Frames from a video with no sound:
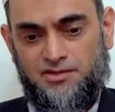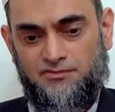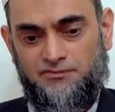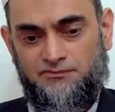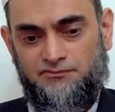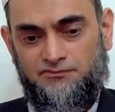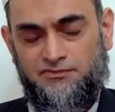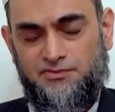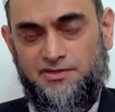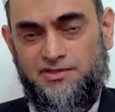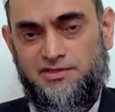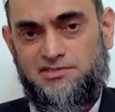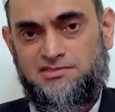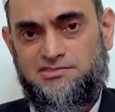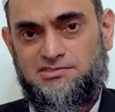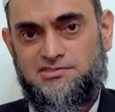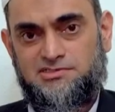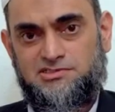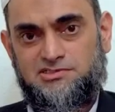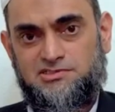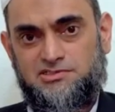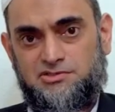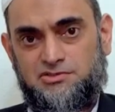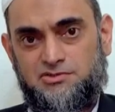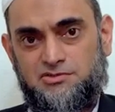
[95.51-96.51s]

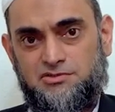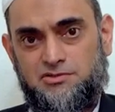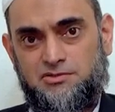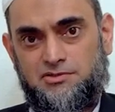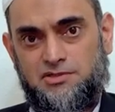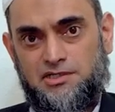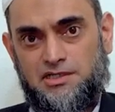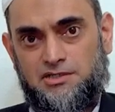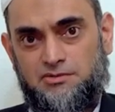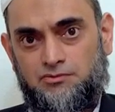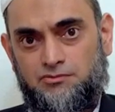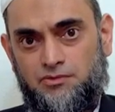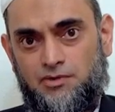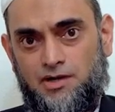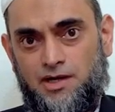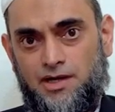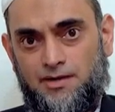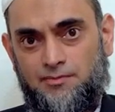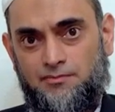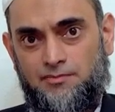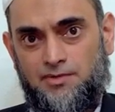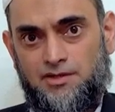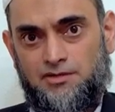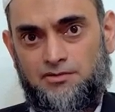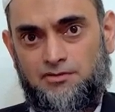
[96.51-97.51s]
fills your
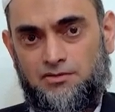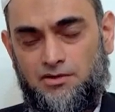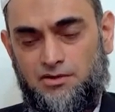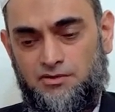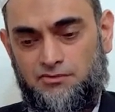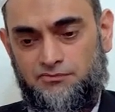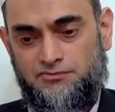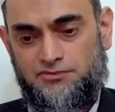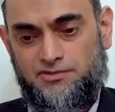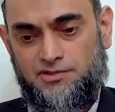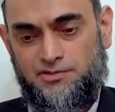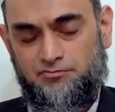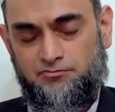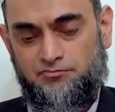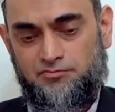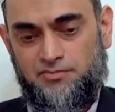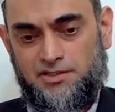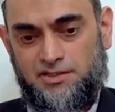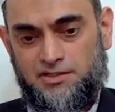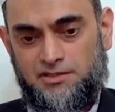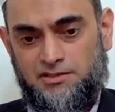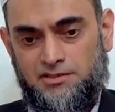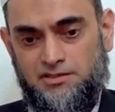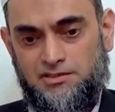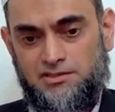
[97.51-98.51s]
requirement of the
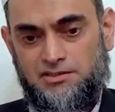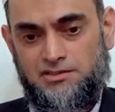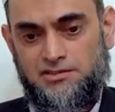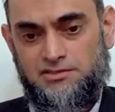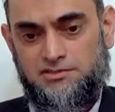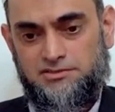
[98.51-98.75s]
meal